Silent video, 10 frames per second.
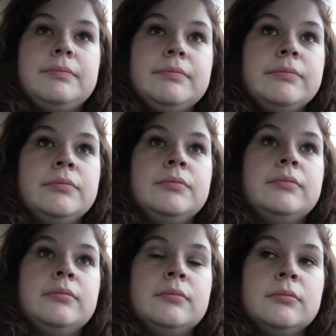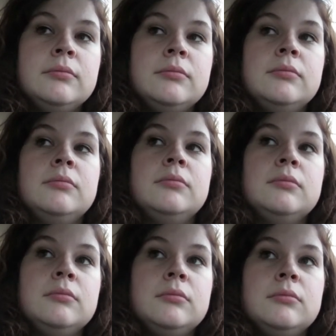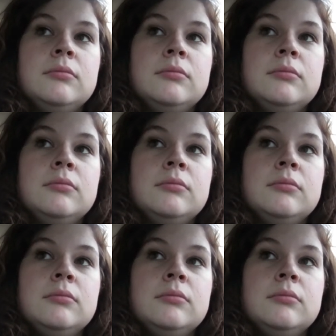[no speech]